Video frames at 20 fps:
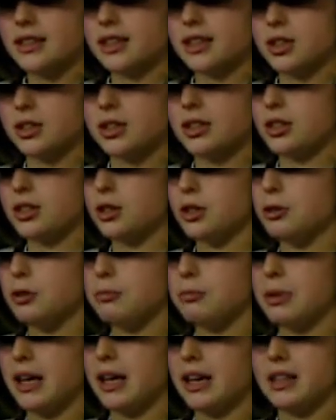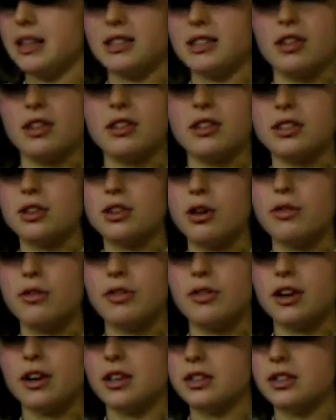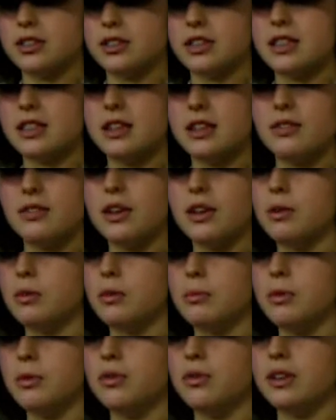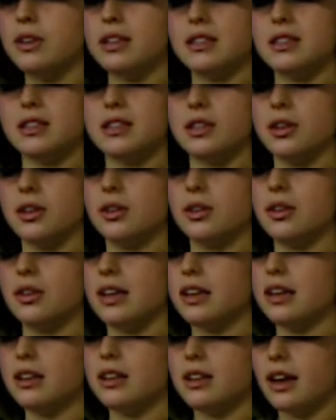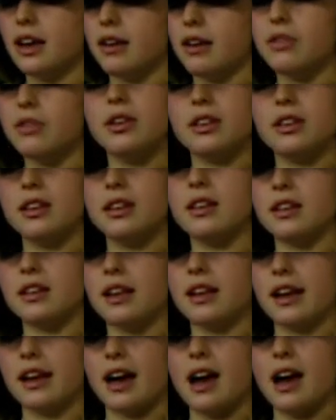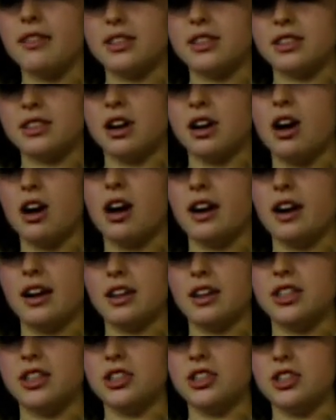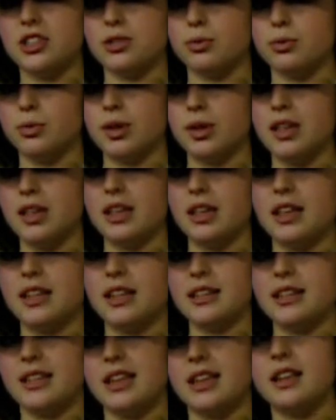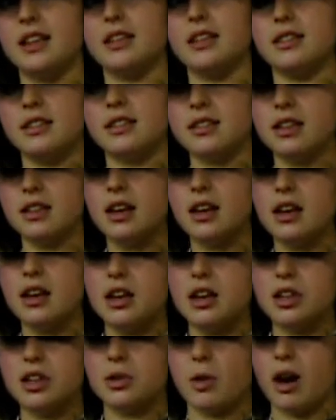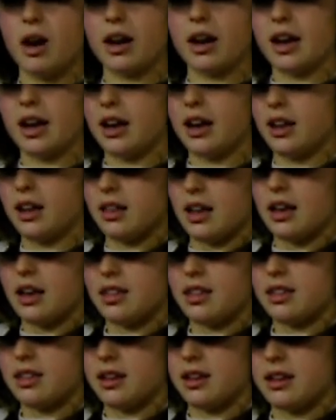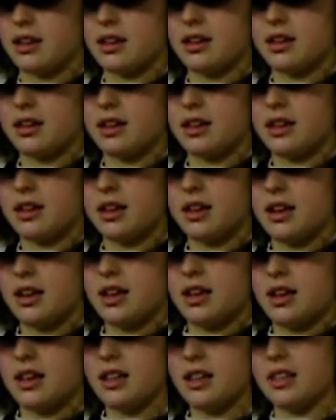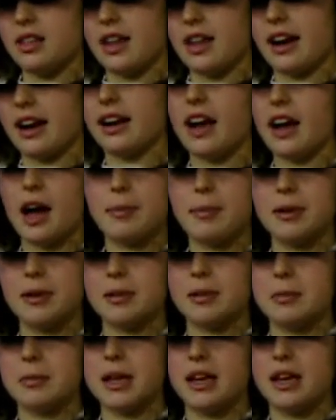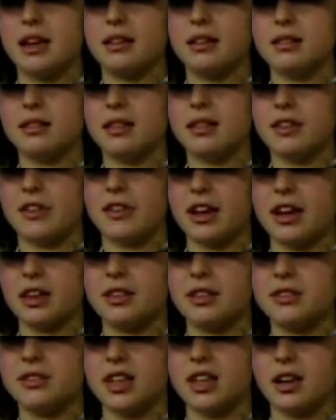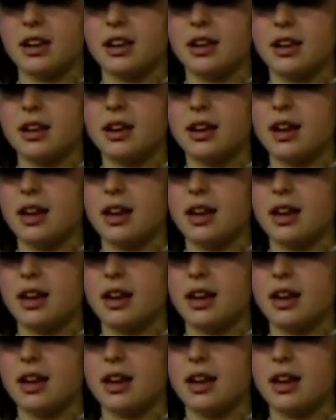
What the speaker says: There's still blankets on the sofa, there's a TV with movies, you know, like, everything that they have is gone, and it's just really intense to walk in and, like, think, that could happen to me if I lived here.